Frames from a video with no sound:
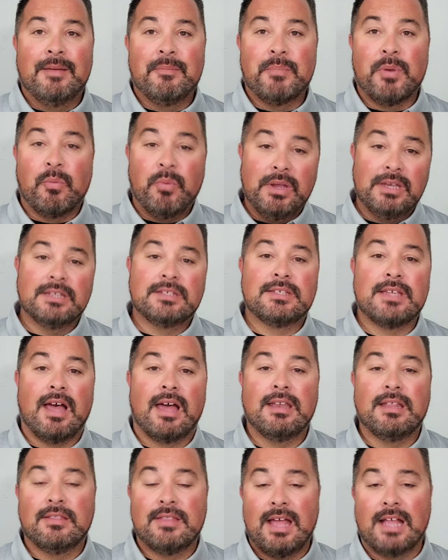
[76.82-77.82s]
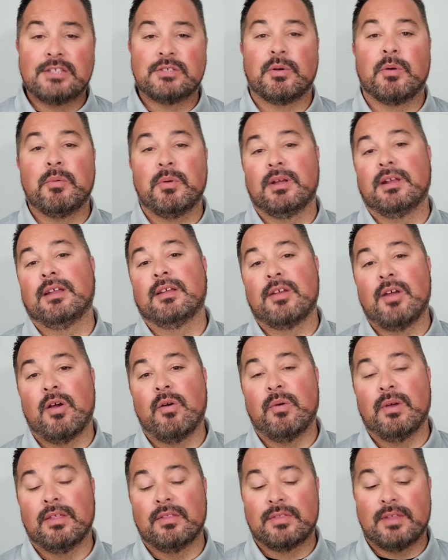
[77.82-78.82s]
but we decided that's what we're going to
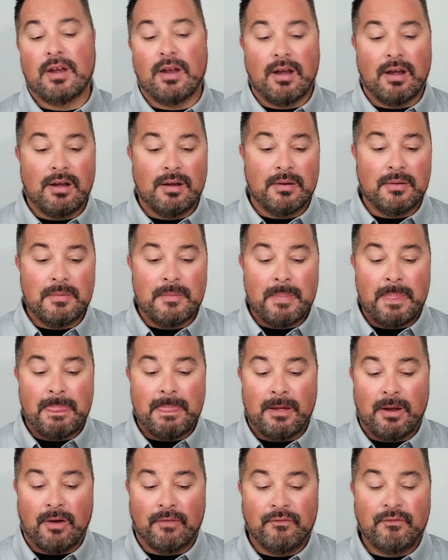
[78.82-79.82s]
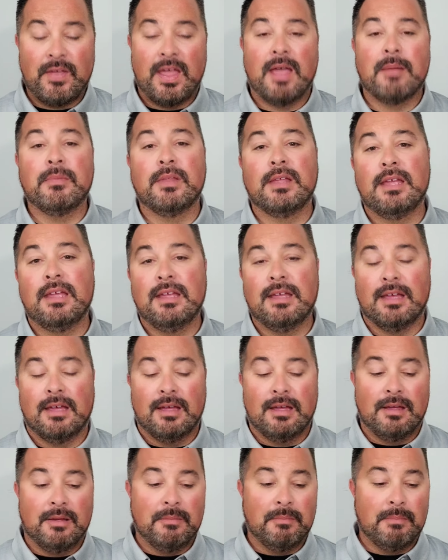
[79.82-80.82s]
go with. And our family,
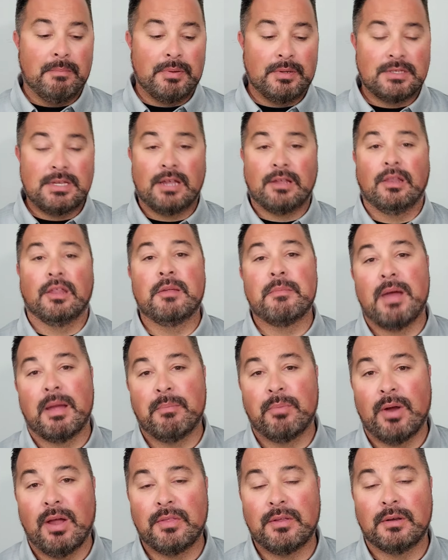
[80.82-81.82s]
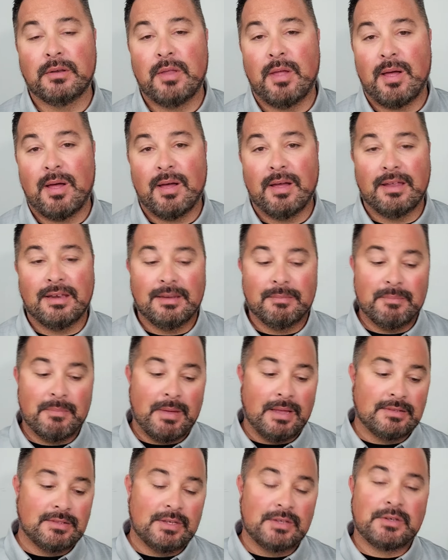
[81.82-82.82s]
particularly my brother-in-law and
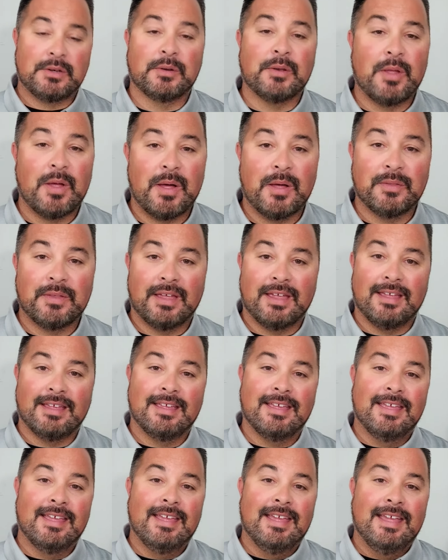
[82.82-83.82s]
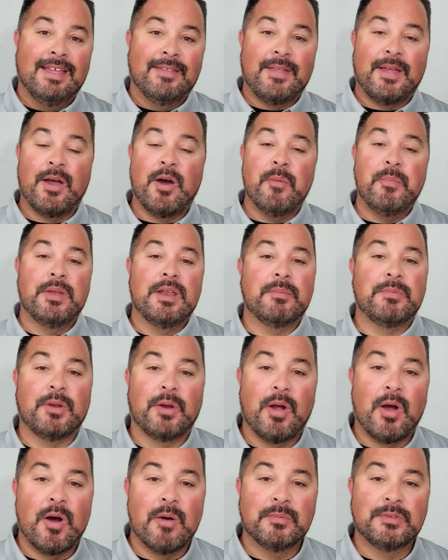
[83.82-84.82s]
my sister-in-law, they opened up
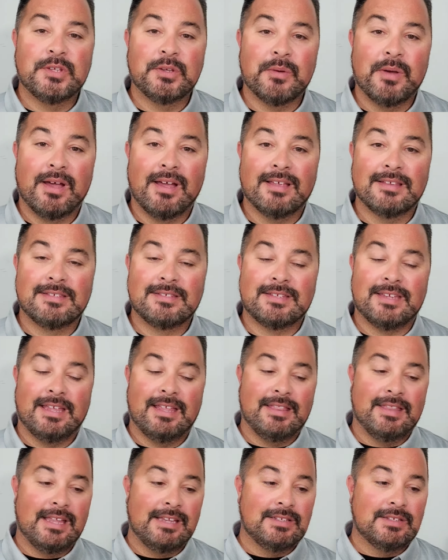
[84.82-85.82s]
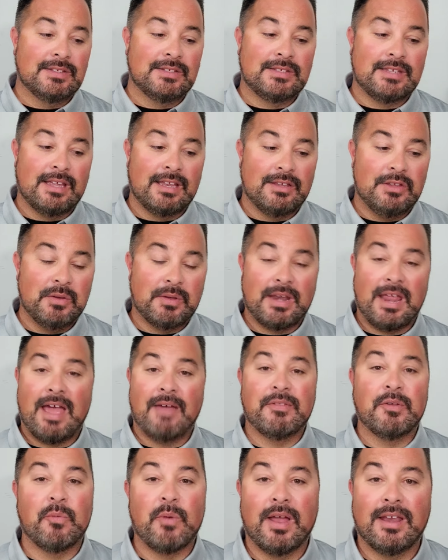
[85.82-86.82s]
their home to us, and they just said, you can
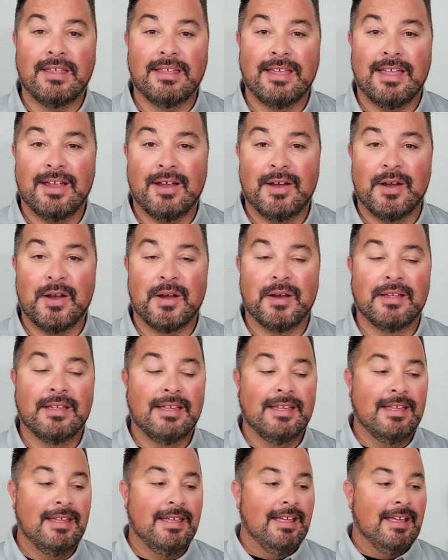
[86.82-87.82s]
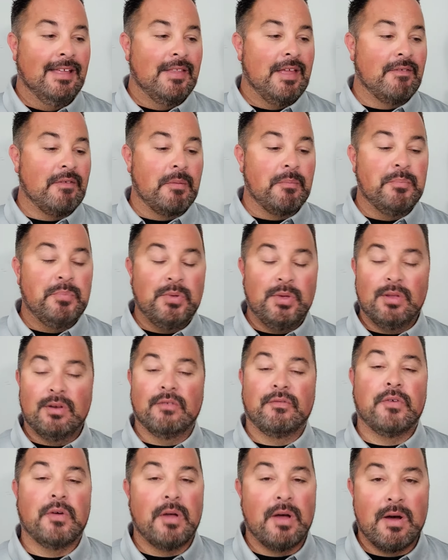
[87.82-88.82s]
have the wedding here. They have a
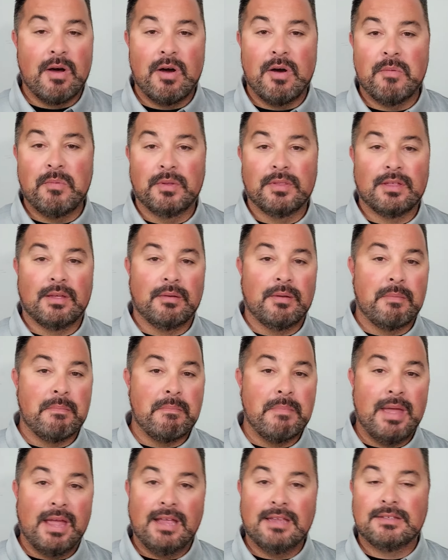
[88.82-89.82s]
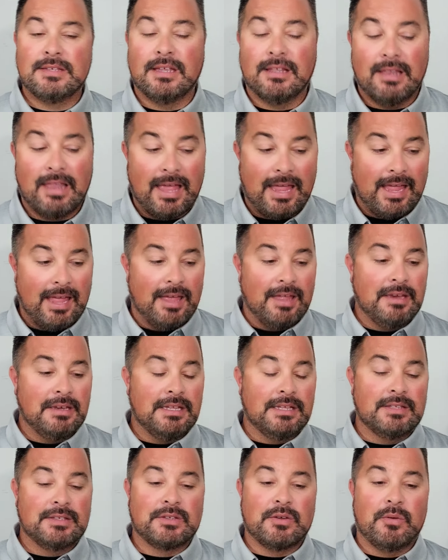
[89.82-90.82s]
beautiful home with amazing
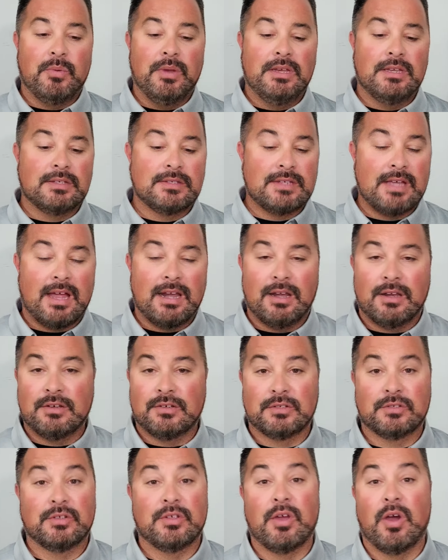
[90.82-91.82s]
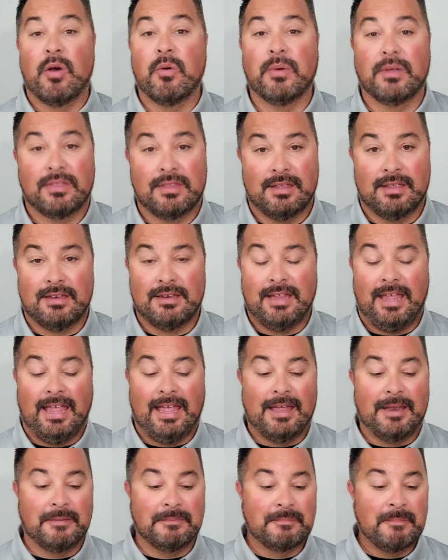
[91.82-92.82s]
land. And so we decided to just go with it.
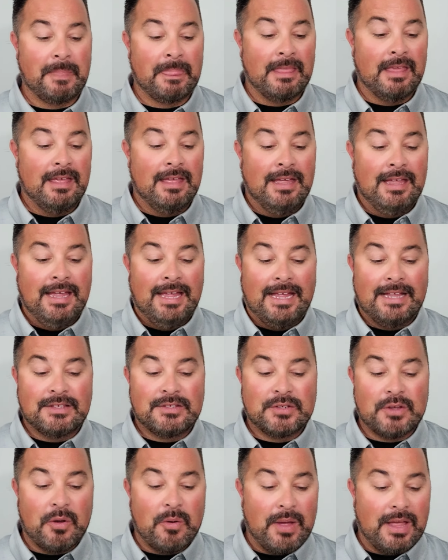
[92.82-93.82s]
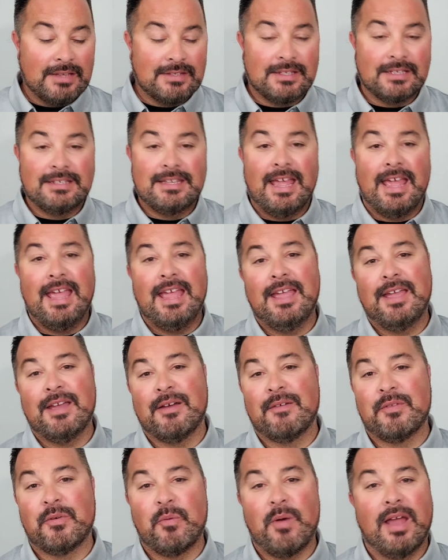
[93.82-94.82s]
And so as the day
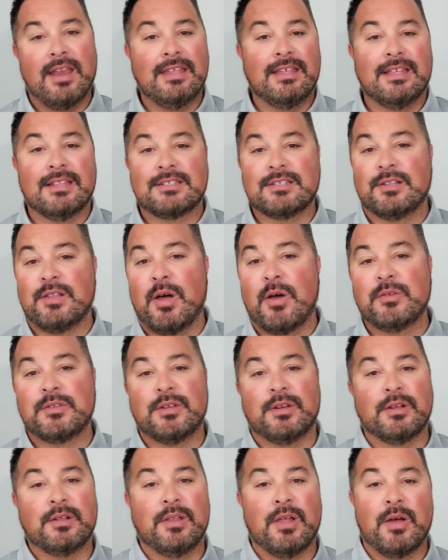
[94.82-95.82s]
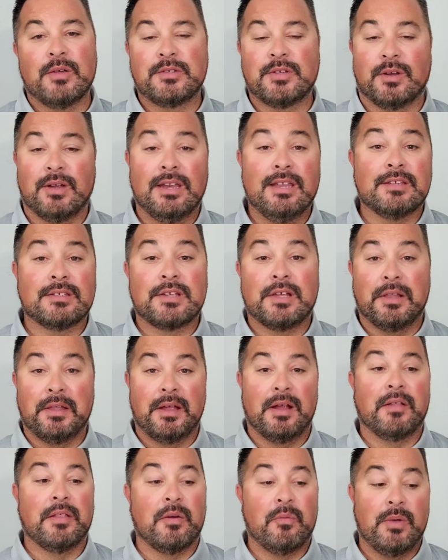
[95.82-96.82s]
of the wedding gets closer and closer, it is
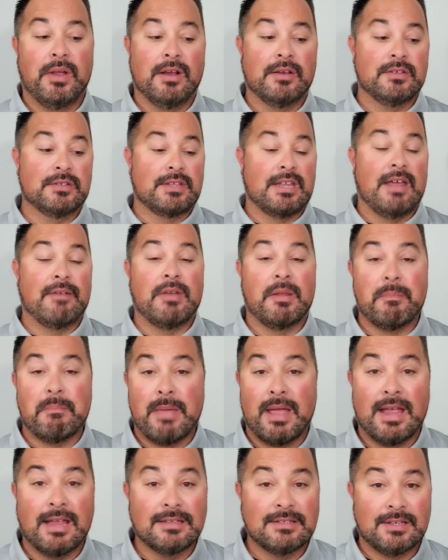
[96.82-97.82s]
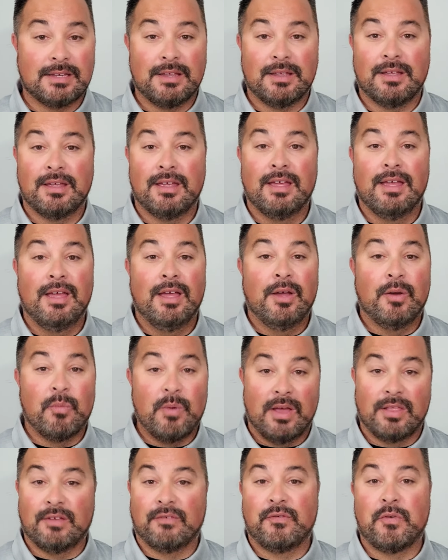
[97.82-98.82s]
clear that we are just going to have an amazing
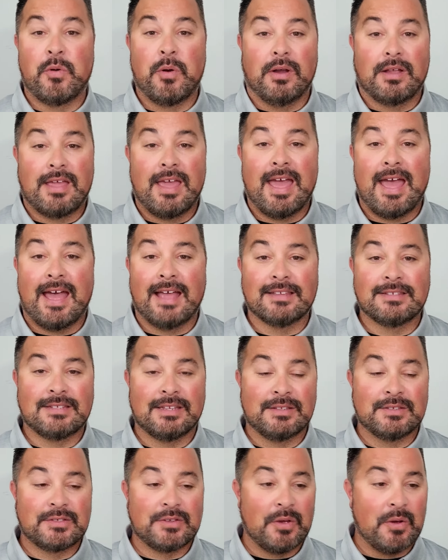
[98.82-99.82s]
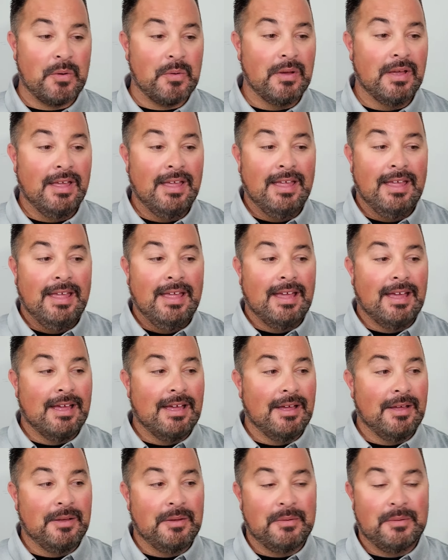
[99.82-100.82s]
weather forecast. And so
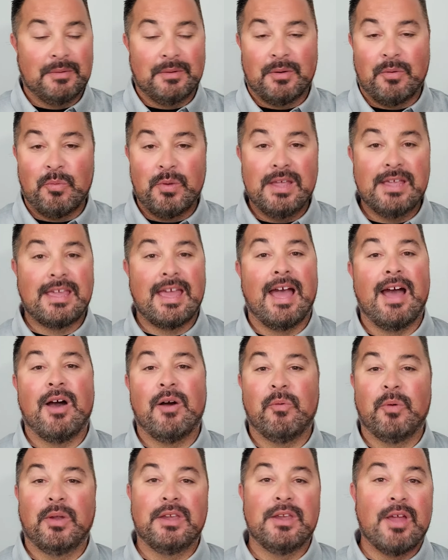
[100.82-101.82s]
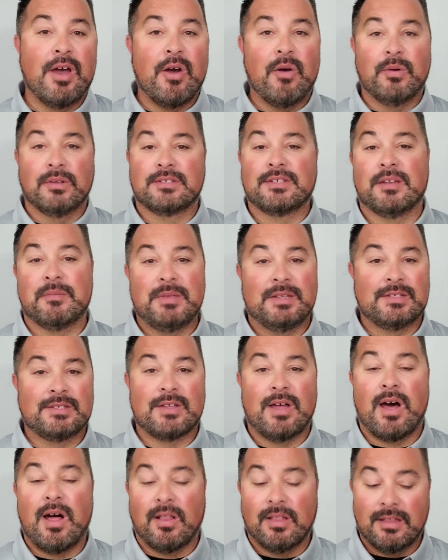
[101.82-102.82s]
a week out, we know it's going to be
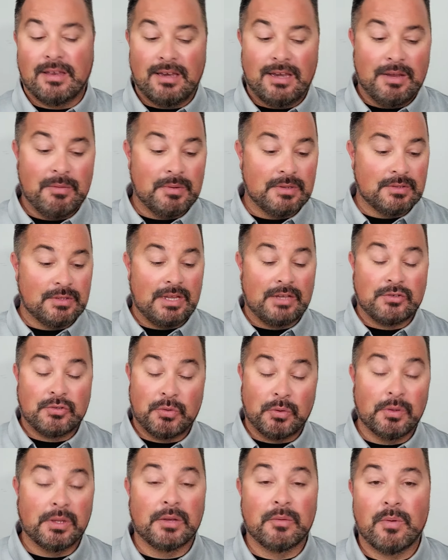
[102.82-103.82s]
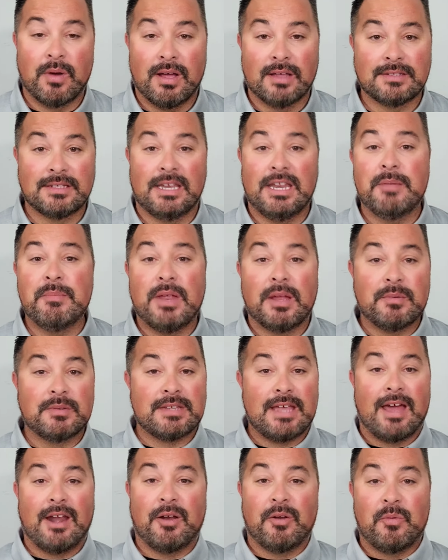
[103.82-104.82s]
solid. And it truly was. Anybody that
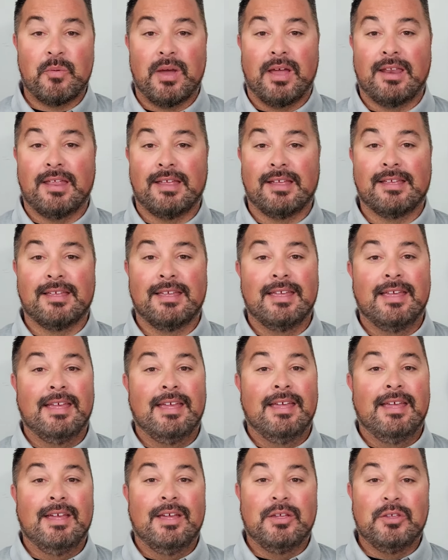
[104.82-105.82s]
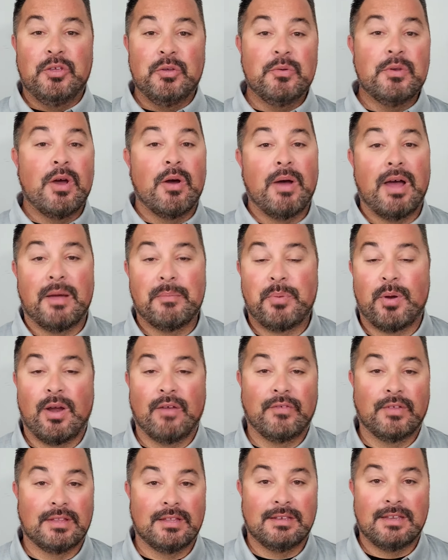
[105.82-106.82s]
was at our wedding, you know how
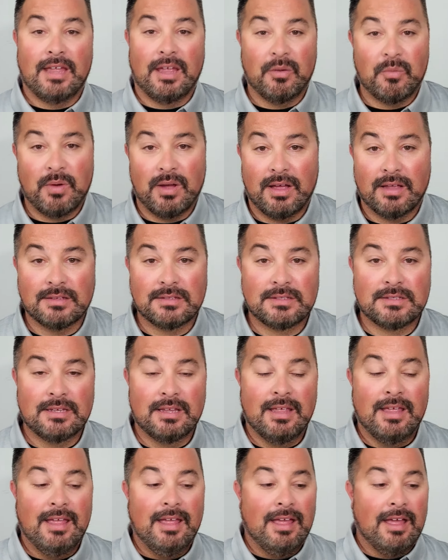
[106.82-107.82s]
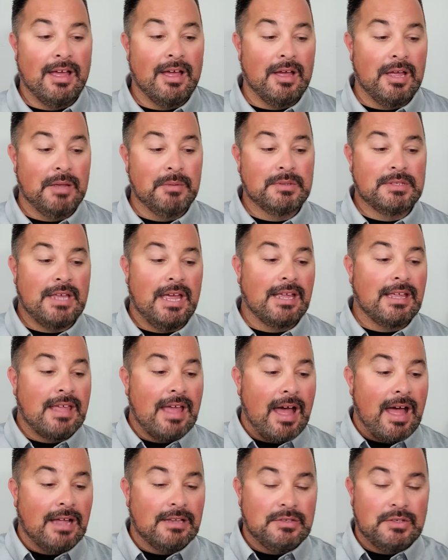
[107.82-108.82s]
perfect the day was. It was like
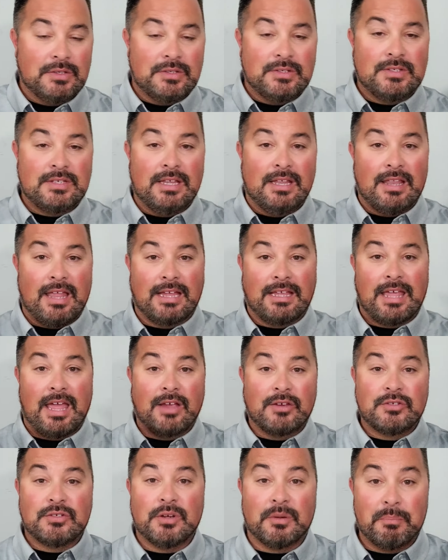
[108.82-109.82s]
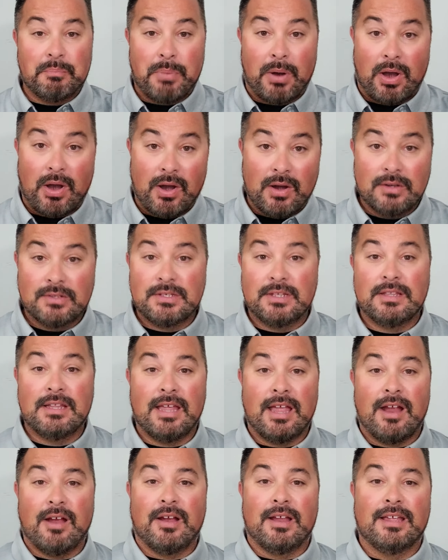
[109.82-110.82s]
God just sent like extra birds in
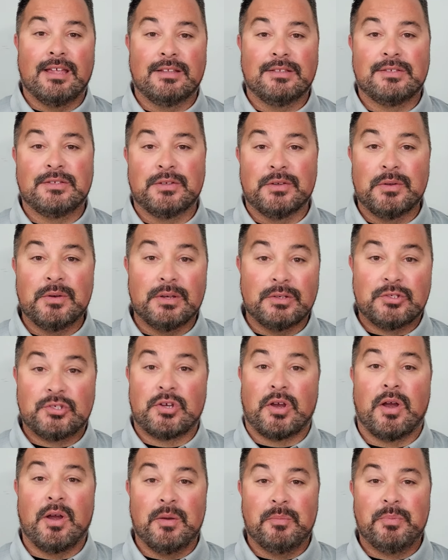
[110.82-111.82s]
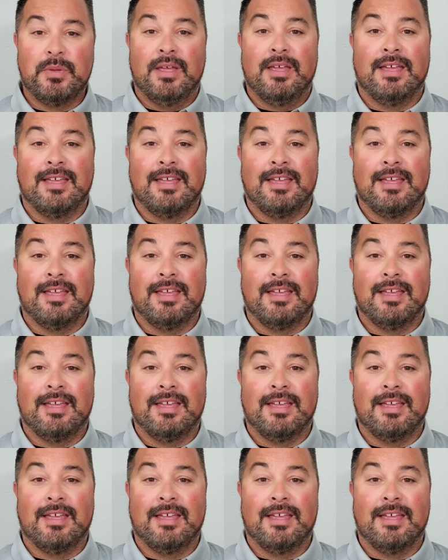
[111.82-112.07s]
the area too to chirp.